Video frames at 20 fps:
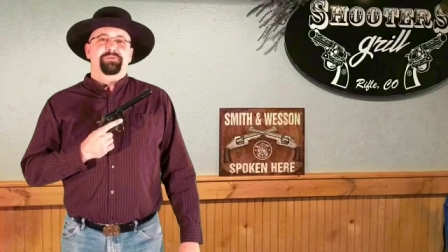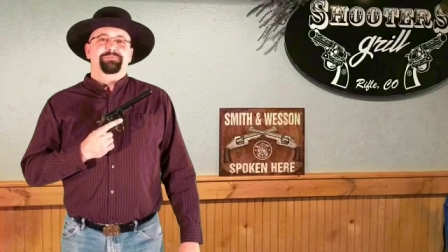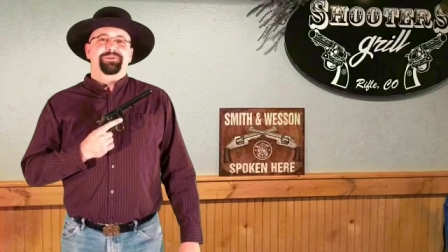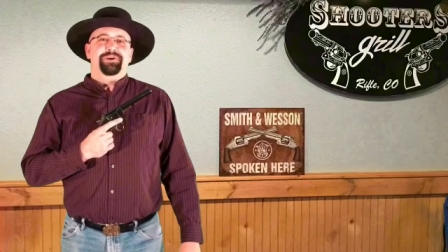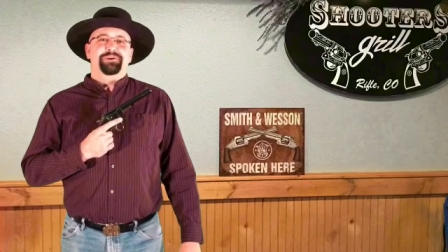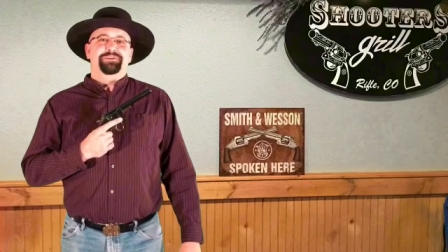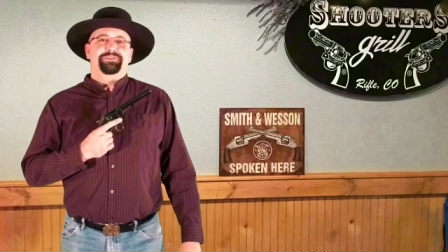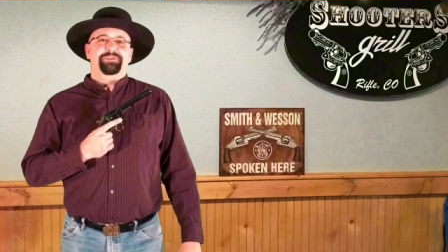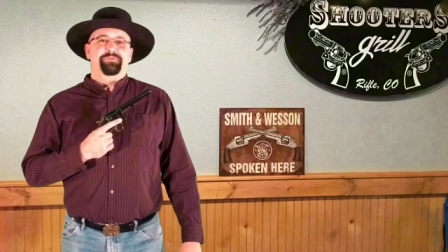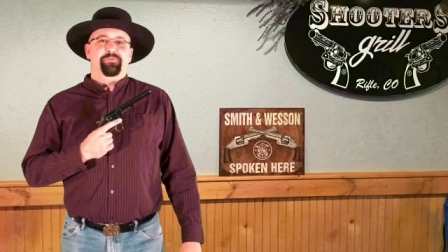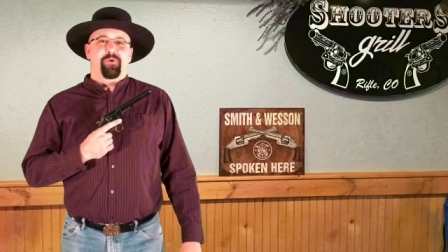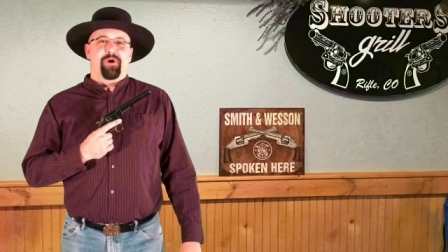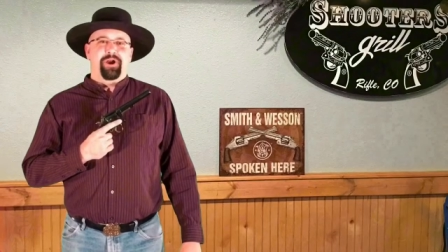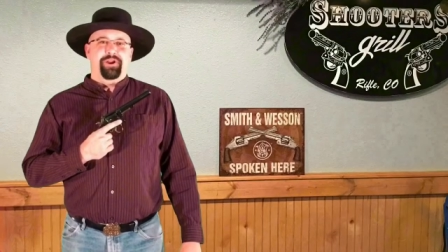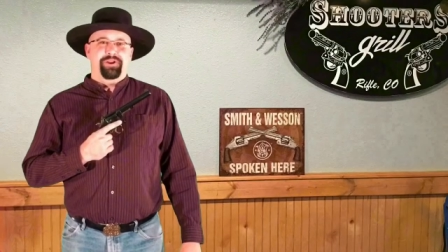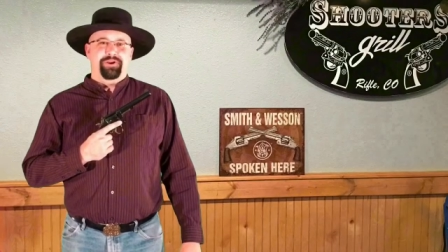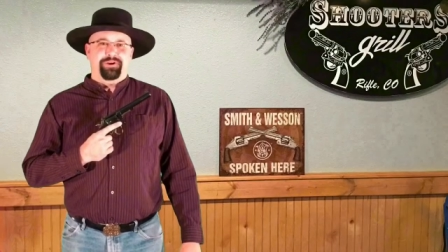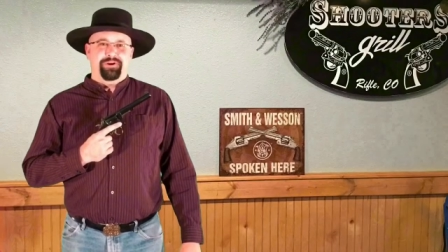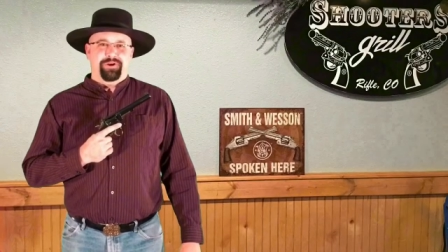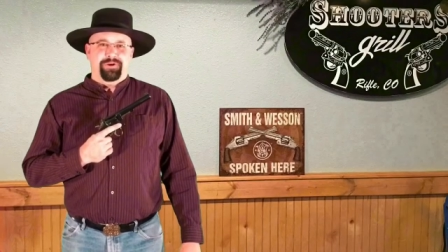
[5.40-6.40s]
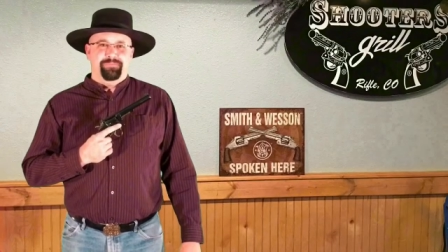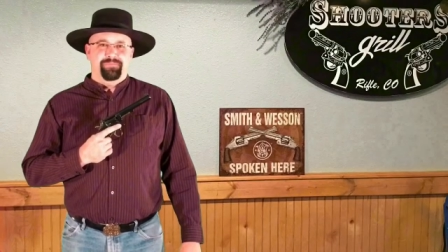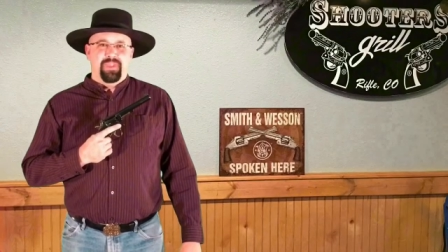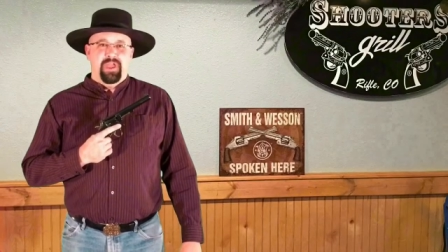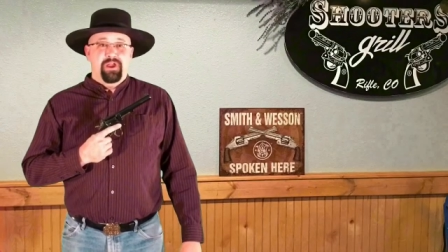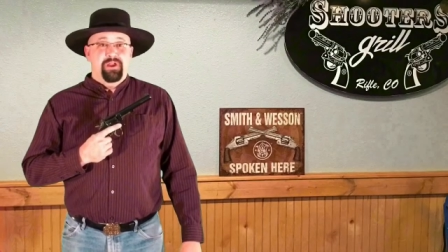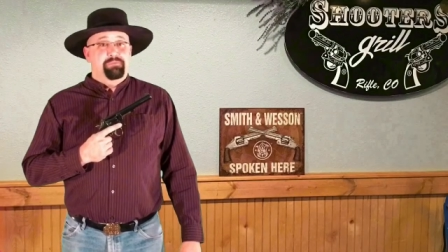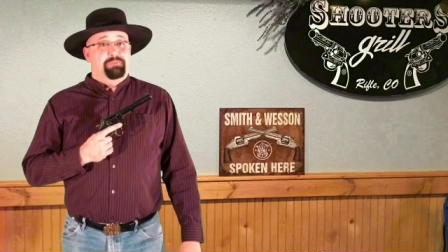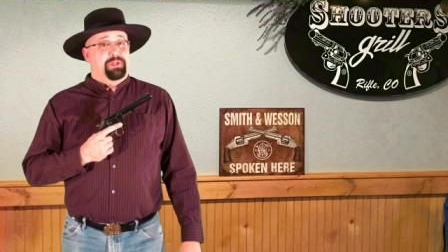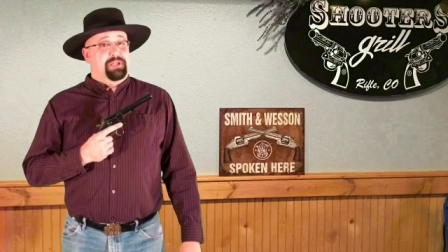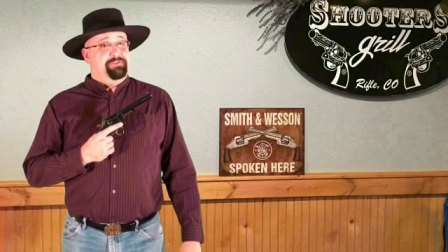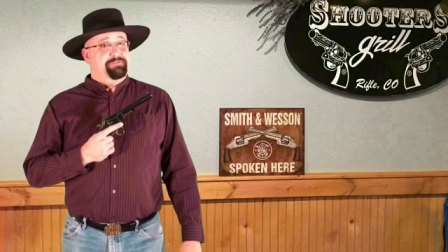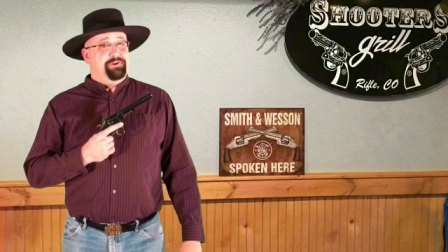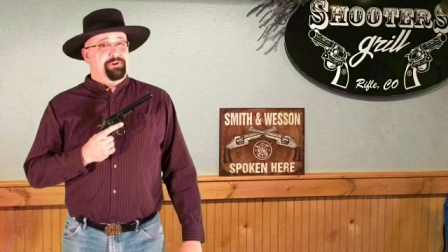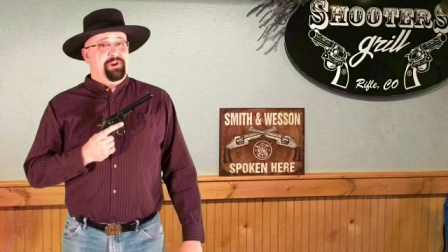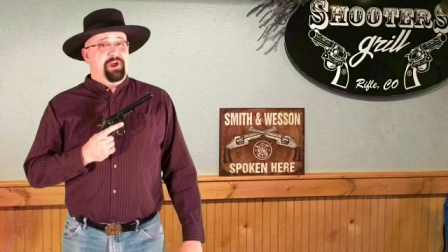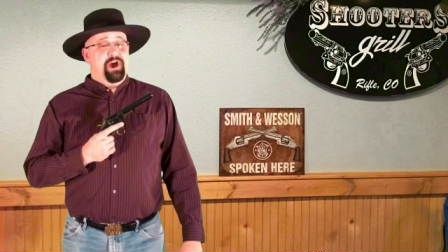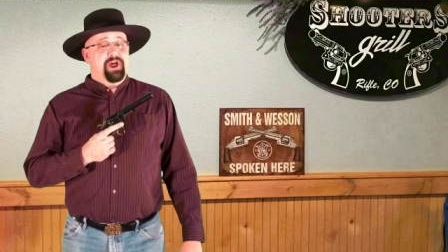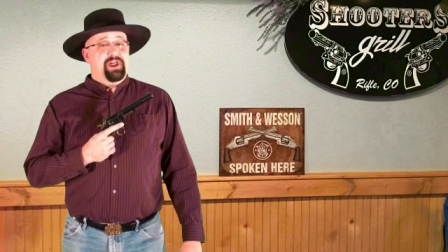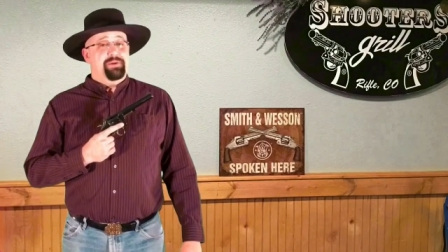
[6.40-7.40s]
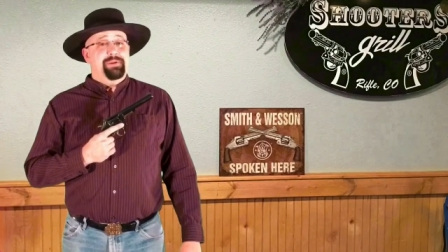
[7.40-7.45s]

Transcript: I'm Dustin Winegar. Believe it or not,